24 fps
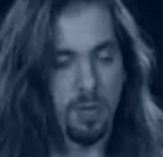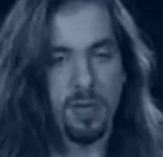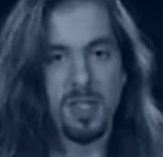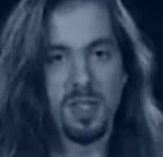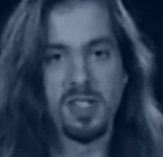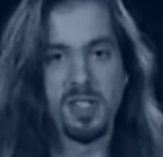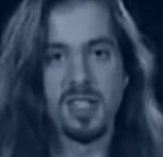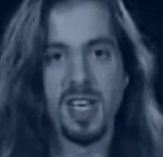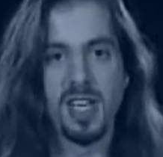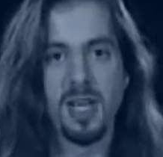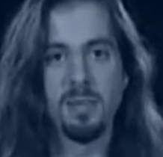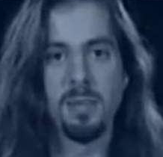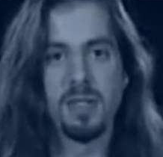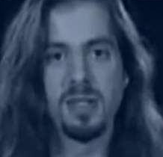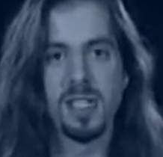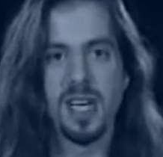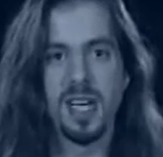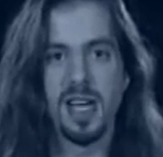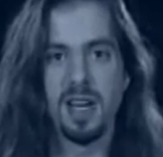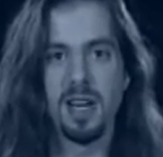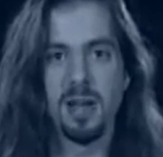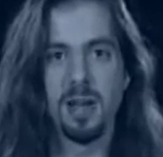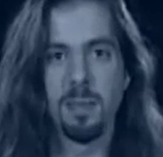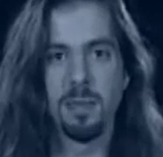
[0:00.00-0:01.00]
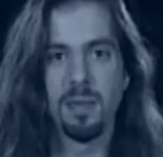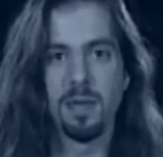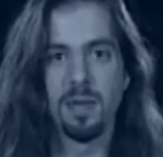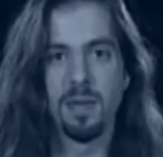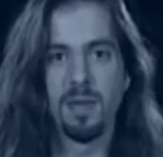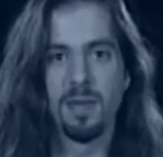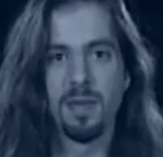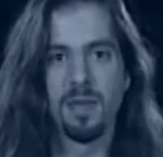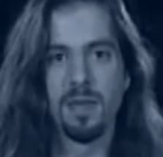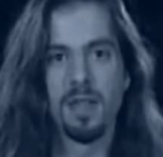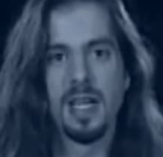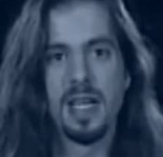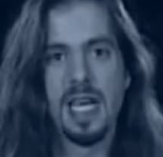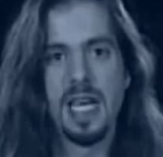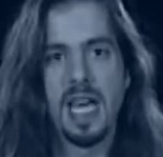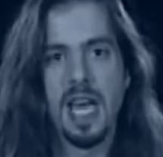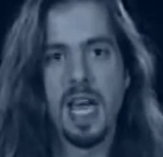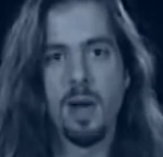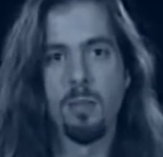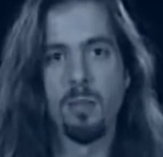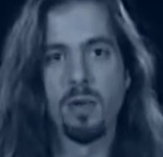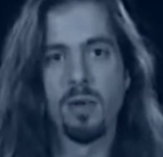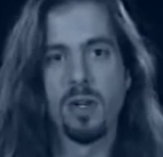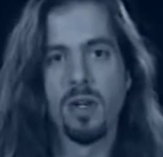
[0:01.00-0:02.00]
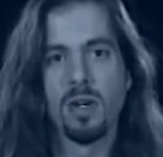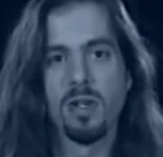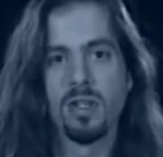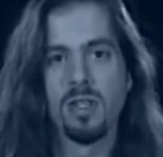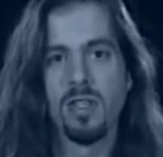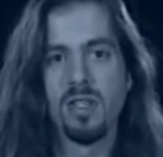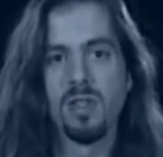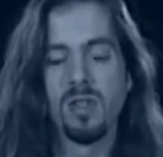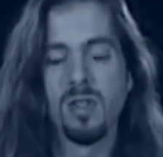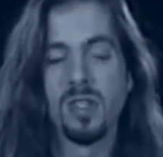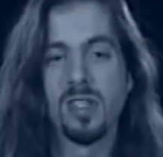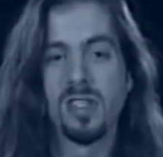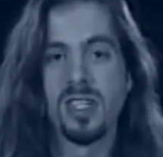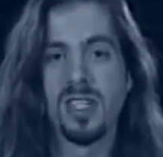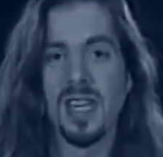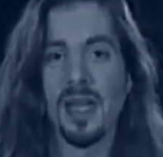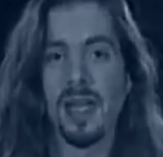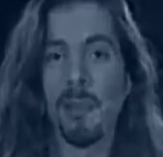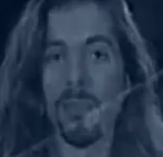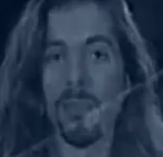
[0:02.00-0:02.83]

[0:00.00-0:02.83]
the same setup, and we're going to do the same